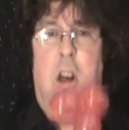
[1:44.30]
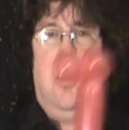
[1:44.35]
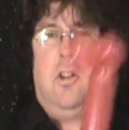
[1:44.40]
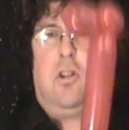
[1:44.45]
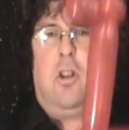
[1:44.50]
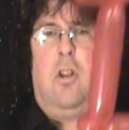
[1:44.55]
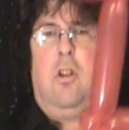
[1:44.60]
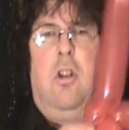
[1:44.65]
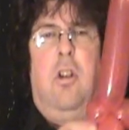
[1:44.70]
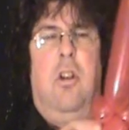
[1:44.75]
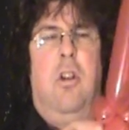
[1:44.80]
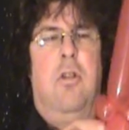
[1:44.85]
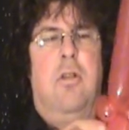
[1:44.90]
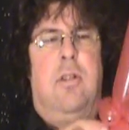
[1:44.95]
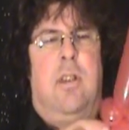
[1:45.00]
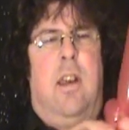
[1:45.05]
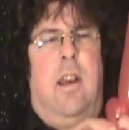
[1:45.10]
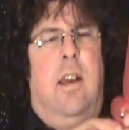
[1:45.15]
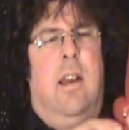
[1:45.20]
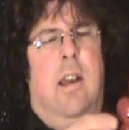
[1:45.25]
So you
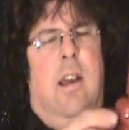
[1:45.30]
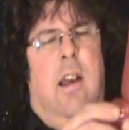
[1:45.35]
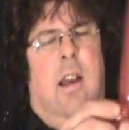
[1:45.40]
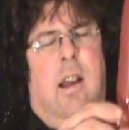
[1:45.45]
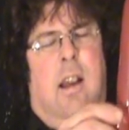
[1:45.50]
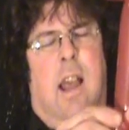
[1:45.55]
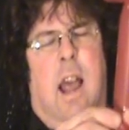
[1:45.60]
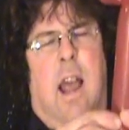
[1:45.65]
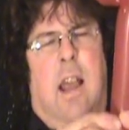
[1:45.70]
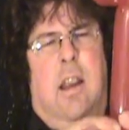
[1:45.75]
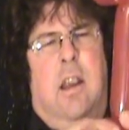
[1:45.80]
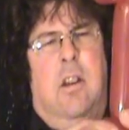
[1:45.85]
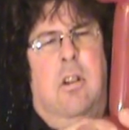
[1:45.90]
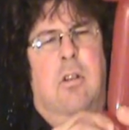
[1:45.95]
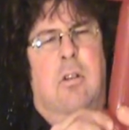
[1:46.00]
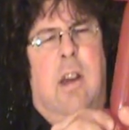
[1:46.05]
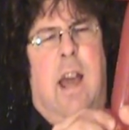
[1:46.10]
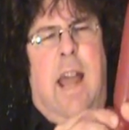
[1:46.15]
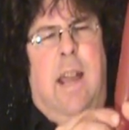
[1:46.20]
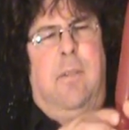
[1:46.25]

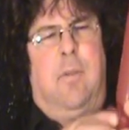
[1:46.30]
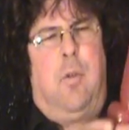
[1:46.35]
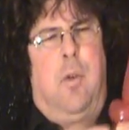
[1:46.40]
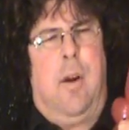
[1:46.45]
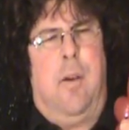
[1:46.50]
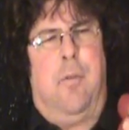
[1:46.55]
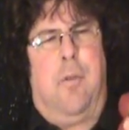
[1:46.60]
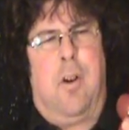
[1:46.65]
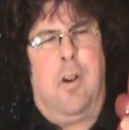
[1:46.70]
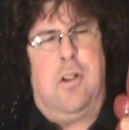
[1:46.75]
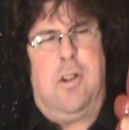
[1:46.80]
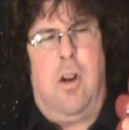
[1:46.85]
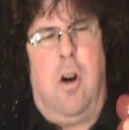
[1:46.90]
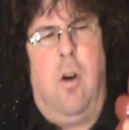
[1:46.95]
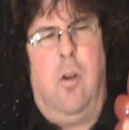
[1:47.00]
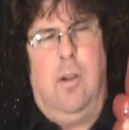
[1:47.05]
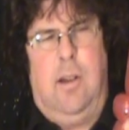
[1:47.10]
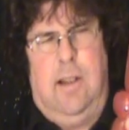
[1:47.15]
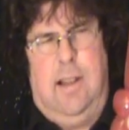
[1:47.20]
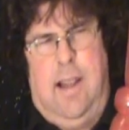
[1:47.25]
do kind of a reverse
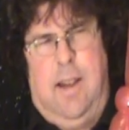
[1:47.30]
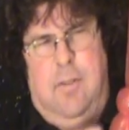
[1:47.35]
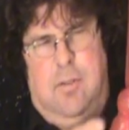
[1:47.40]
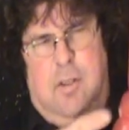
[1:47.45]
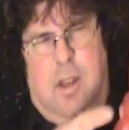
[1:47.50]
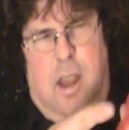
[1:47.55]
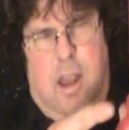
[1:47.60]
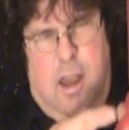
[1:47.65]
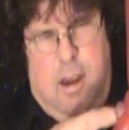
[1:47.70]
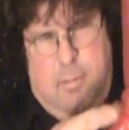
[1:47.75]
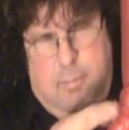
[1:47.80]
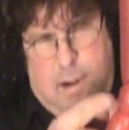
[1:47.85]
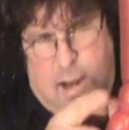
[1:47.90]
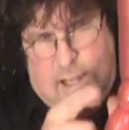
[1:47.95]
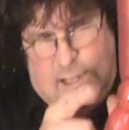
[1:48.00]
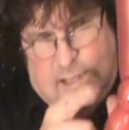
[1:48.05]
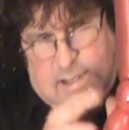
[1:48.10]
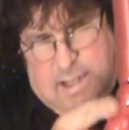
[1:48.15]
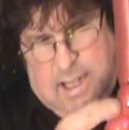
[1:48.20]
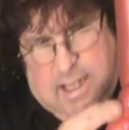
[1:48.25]
Odie lift
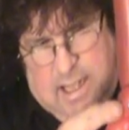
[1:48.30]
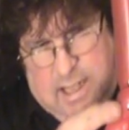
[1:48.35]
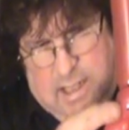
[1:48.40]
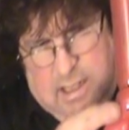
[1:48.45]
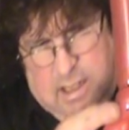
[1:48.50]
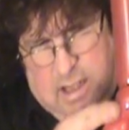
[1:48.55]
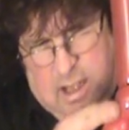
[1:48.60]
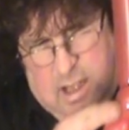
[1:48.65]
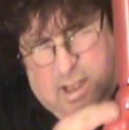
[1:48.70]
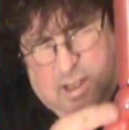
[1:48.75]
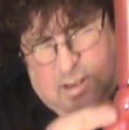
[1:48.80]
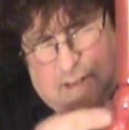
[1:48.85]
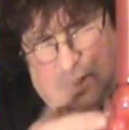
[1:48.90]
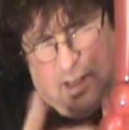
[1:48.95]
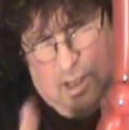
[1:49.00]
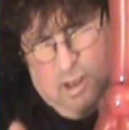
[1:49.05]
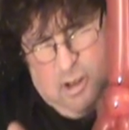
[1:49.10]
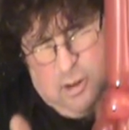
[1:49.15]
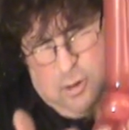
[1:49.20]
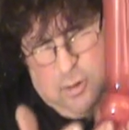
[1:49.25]
by sticking an
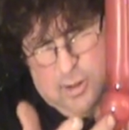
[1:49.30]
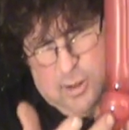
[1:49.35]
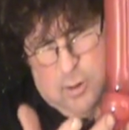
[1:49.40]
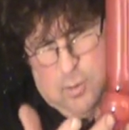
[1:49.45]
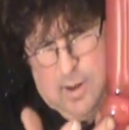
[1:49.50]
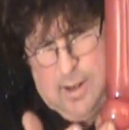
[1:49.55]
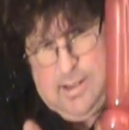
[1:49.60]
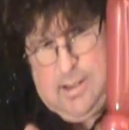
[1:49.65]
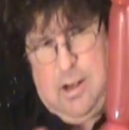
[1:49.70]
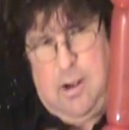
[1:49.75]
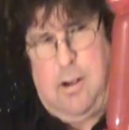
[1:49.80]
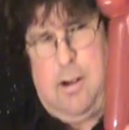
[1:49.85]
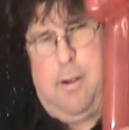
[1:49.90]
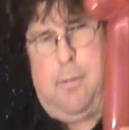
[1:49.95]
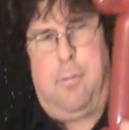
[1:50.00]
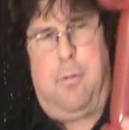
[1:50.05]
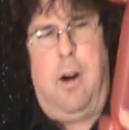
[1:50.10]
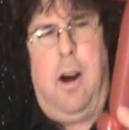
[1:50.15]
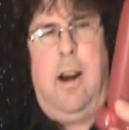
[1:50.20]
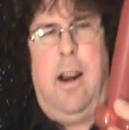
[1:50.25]
ear twist right there in the
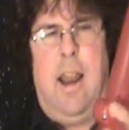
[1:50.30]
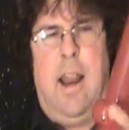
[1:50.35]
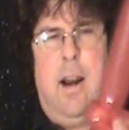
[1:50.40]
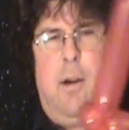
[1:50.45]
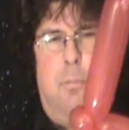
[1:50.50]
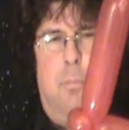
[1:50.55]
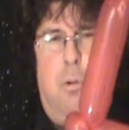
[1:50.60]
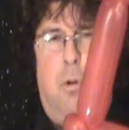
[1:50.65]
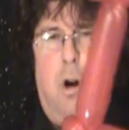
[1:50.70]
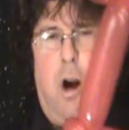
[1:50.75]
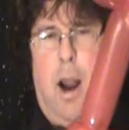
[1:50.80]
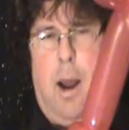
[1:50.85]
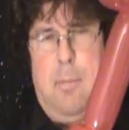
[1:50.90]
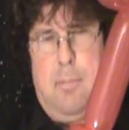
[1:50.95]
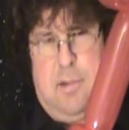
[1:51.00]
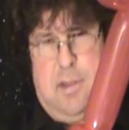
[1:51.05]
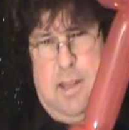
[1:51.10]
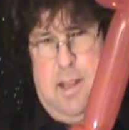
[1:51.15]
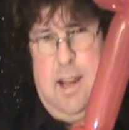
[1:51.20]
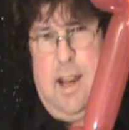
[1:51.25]
front, and it
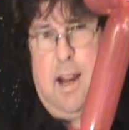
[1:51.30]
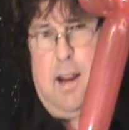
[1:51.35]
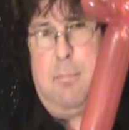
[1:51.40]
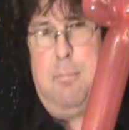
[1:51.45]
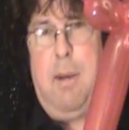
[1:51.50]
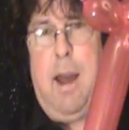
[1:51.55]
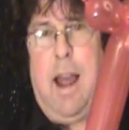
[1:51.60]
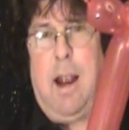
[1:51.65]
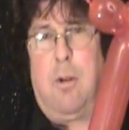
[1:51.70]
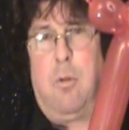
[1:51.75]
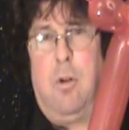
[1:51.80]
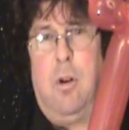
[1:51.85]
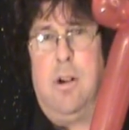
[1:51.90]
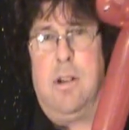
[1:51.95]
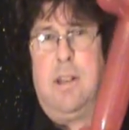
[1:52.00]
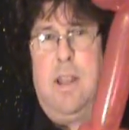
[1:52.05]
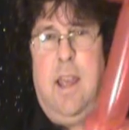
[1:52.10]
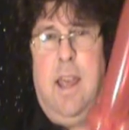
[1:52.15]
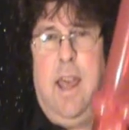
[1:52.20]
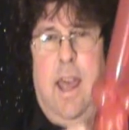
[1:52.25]
props the neck
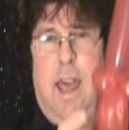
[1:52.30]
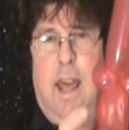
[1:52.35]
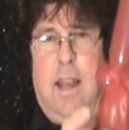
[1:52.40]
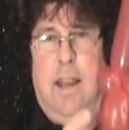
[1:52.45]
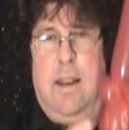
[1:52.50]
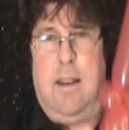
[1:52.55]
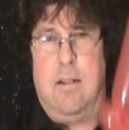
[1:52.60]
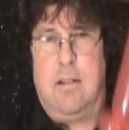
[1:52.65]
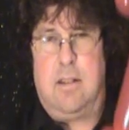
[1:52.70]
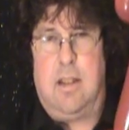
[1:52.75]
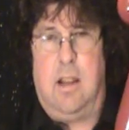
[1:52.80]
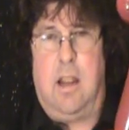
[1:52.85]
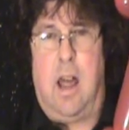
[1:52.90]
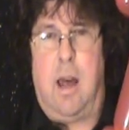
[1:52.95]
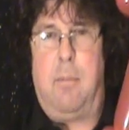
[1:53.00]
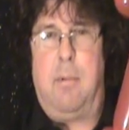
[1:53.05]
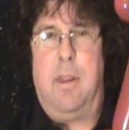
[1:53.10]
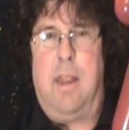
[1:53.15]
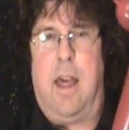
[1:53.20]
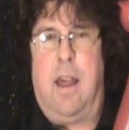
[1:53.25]
backwards, and it gives the
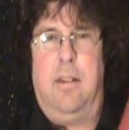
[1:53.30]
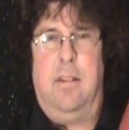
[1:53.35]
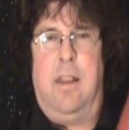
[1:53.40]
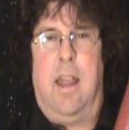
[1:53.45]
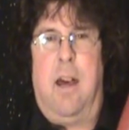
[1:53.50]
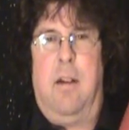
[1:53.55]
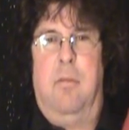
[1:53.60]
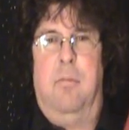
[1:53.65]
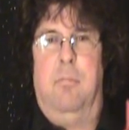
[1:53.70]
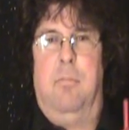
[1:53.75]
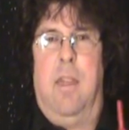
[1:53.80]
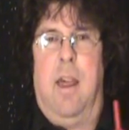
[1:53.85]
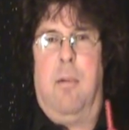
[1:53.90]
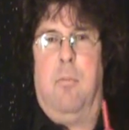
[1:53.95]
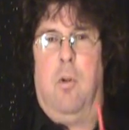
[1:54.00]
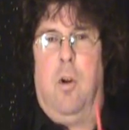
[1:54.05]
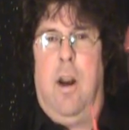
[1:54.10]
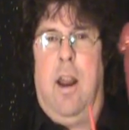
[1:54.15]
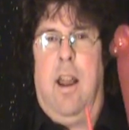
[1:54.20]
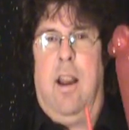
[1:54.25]
llama
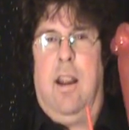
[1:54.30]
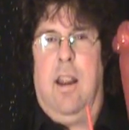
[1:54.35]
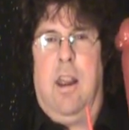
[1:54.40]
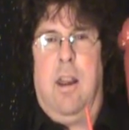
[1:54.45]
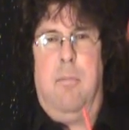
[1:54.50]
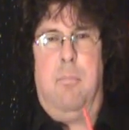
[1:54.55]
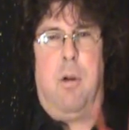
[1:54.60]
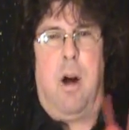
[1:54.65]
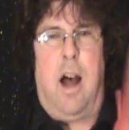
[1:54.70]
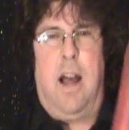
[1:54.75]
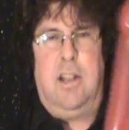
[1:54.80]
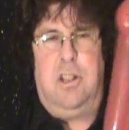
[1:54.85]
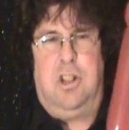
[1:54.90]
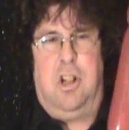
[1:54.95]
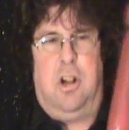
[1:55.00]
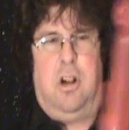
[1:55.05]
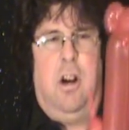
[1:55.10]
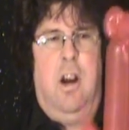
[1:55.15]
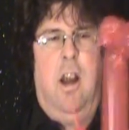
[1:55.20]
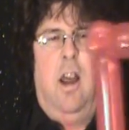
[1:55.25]
that more elegant
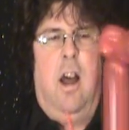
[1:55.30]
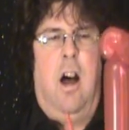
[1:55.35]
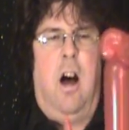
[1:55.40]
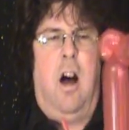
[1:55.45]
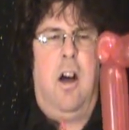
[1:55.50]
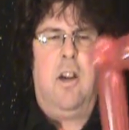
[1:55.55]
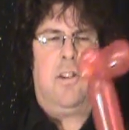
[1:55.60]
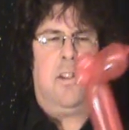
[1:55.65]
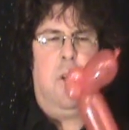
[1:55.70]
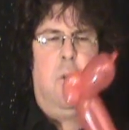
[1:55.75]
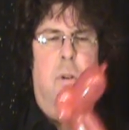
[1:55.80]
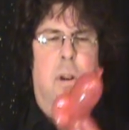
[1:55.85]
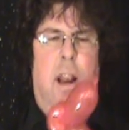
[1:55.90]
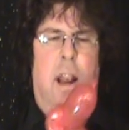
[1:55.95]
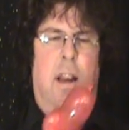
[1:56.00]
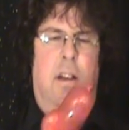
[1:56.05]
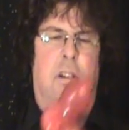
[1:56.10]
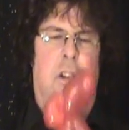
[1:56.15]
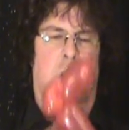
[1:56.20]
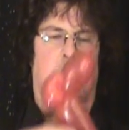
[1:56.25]
posture. Also what
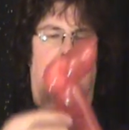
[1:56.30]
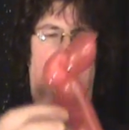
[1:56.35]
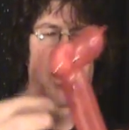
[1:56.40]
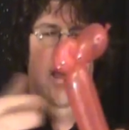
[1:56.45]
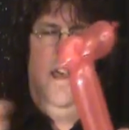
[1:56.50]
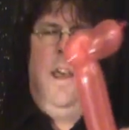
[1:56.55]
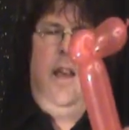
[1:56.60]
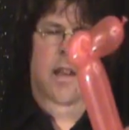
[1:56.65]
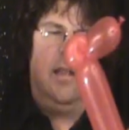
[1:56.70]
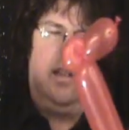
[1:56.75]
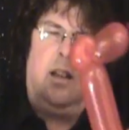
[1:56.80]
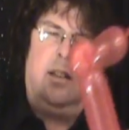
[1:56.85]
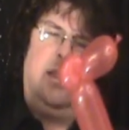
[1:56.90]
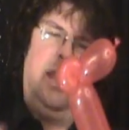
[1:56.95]
I do is I'll